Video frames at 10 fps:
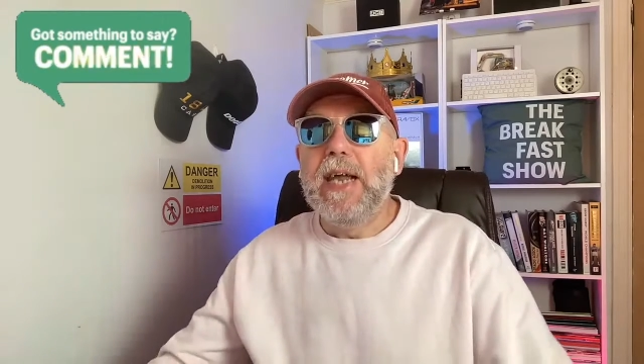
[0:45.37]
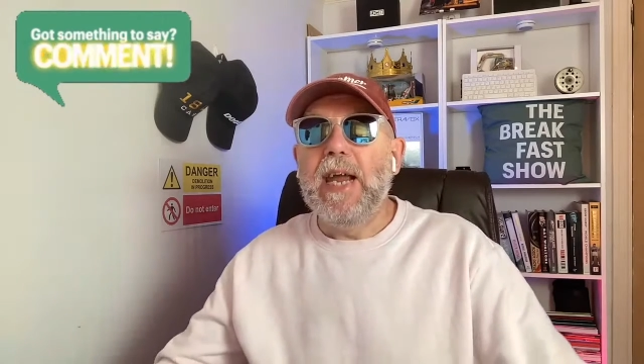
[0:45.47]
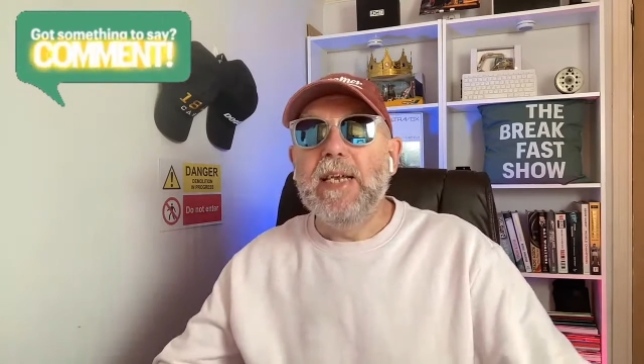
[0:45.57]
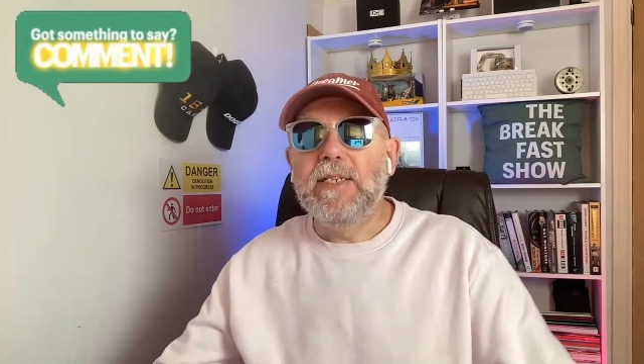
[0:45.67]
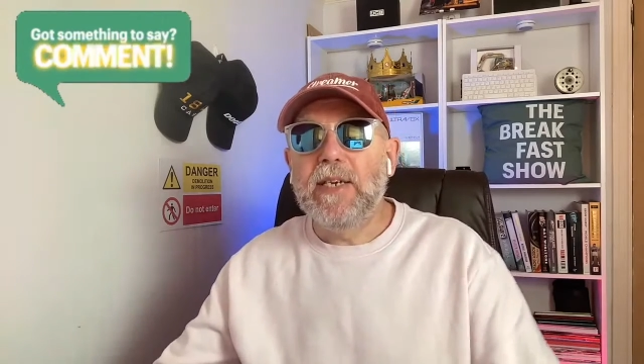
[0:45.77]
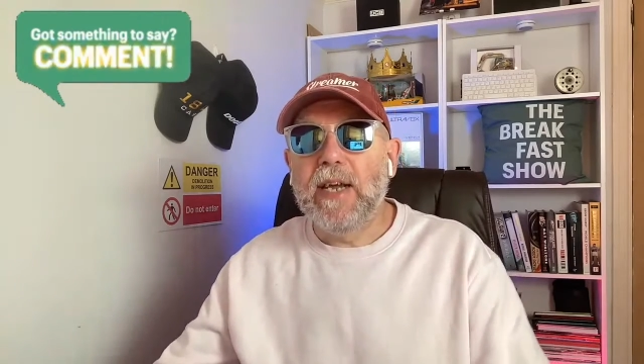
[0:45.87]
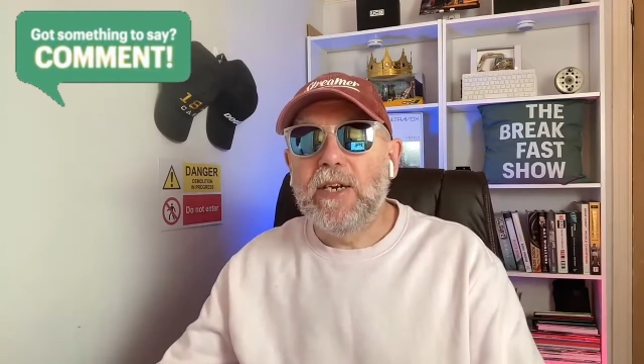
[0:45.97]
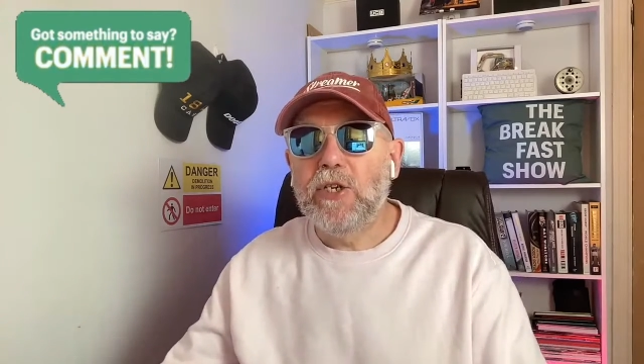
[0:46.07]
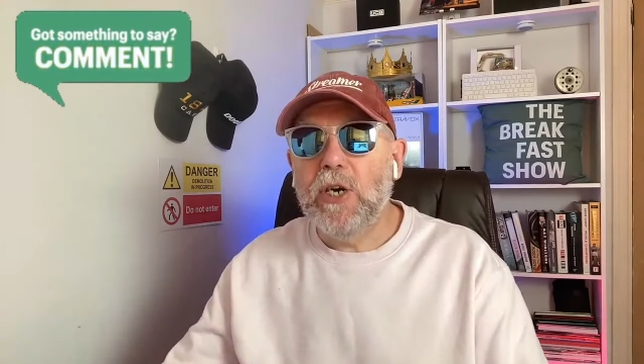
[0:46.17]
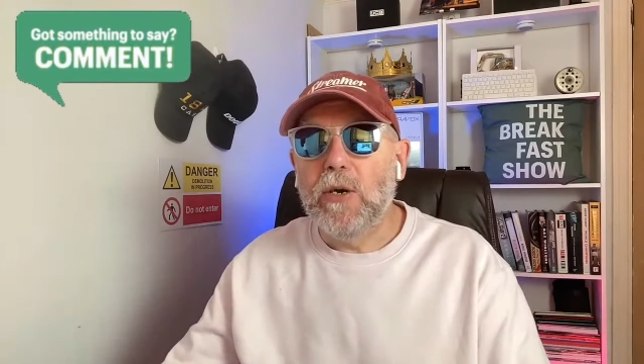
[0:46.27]
In
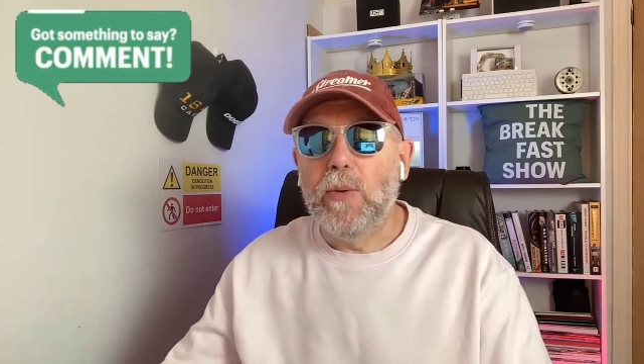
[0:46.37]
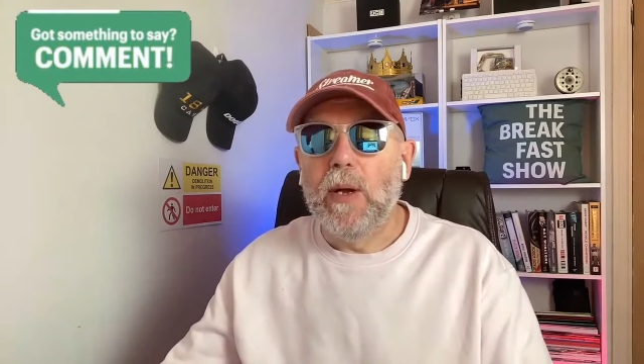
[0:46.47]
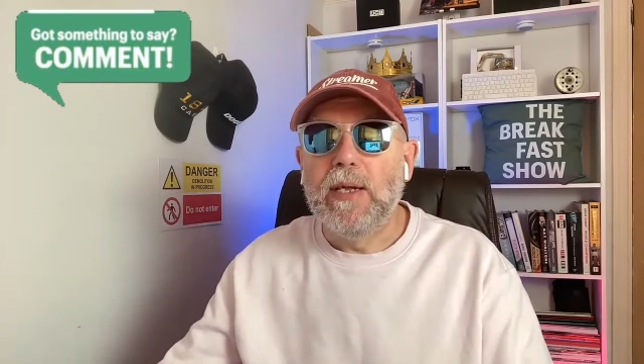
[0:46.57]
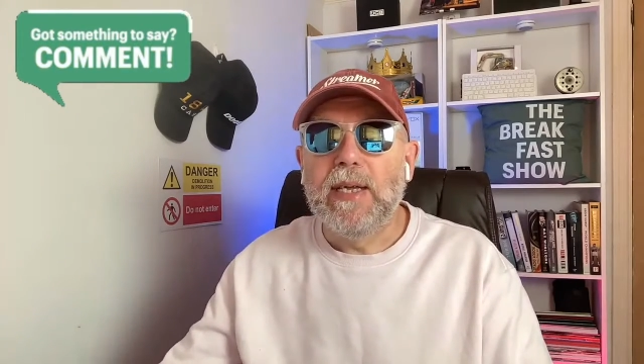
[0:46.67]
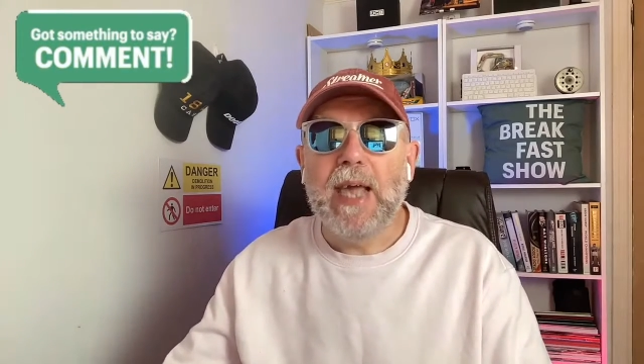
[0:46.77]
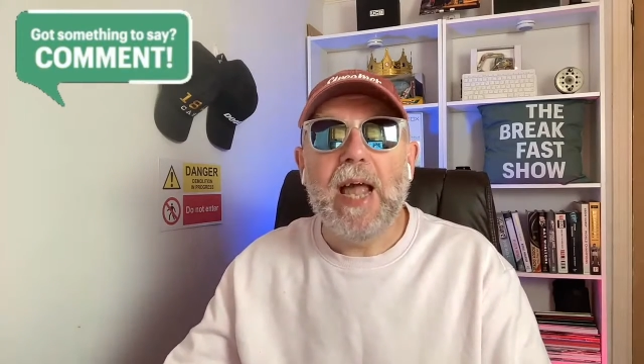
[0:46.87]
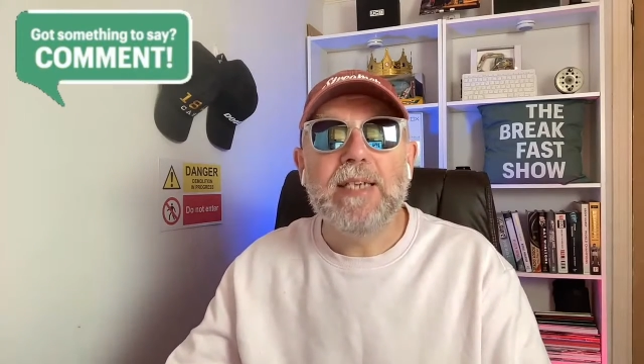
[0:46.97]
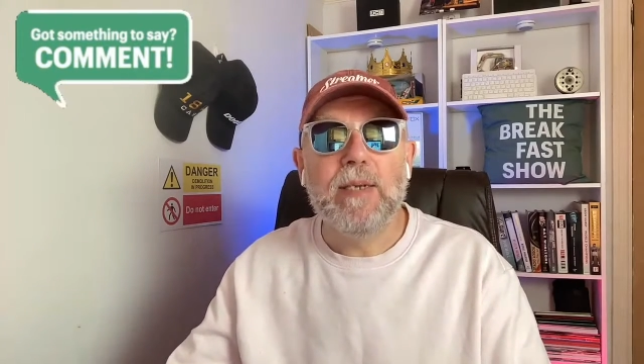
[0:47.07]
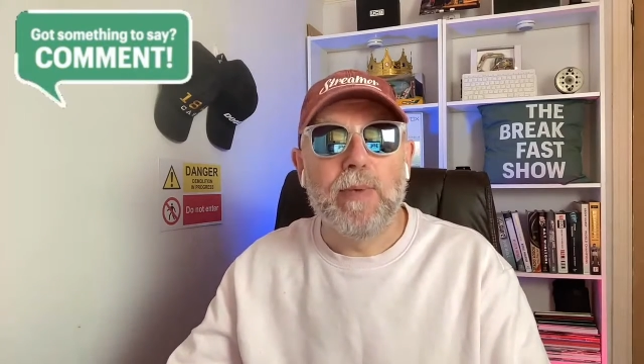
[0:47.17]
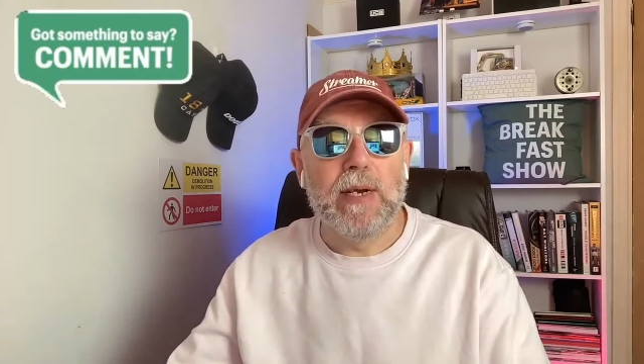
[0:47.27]
today's show,
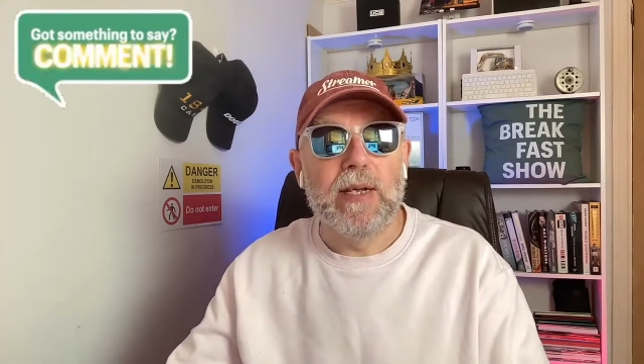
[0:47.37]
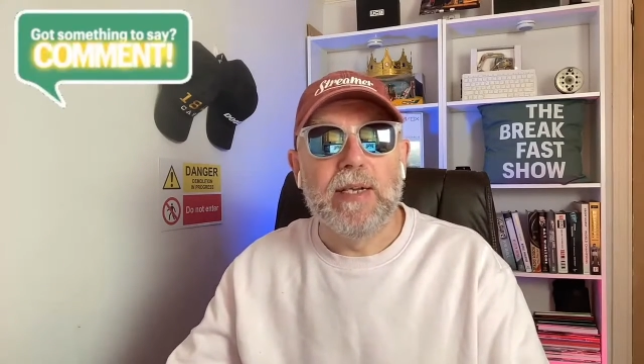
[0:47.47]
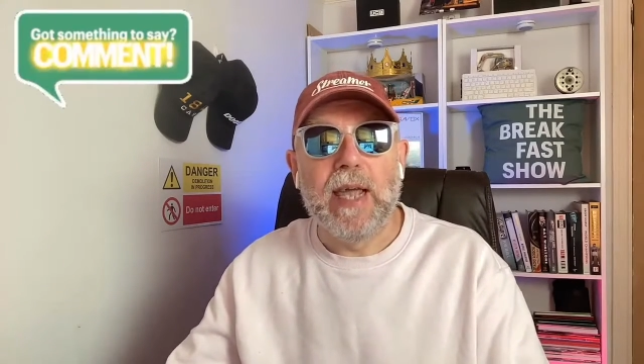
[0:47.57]
Caterpillar